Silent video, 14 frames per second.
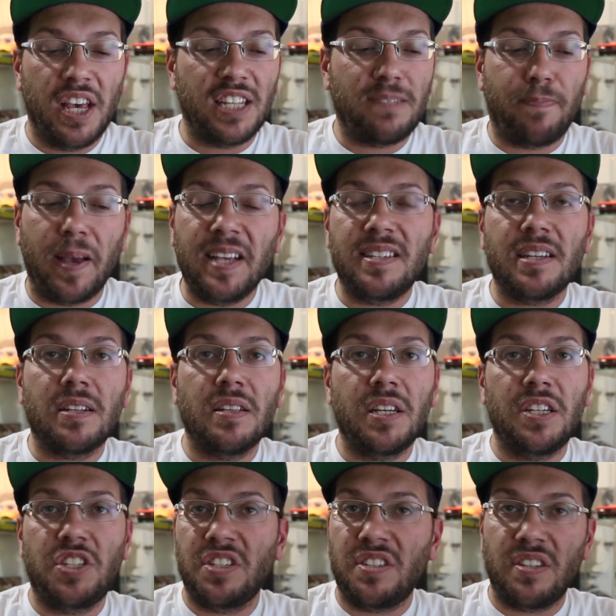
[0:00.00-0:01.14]
It's
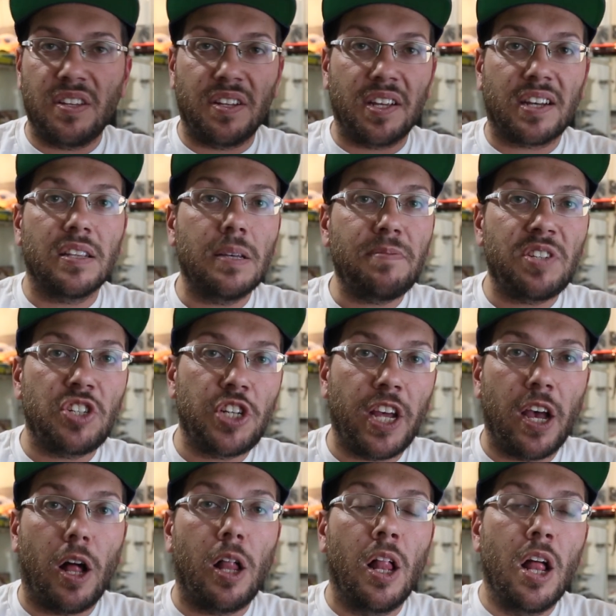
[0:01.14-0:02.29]
basically just an Eclipse
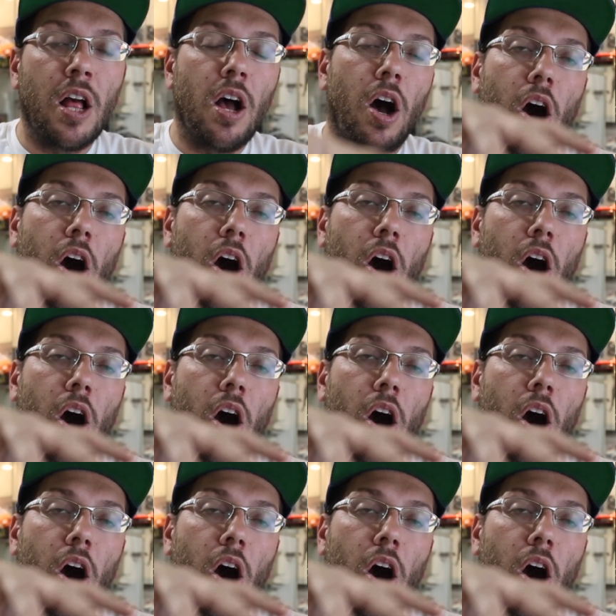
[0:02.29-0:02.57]
shell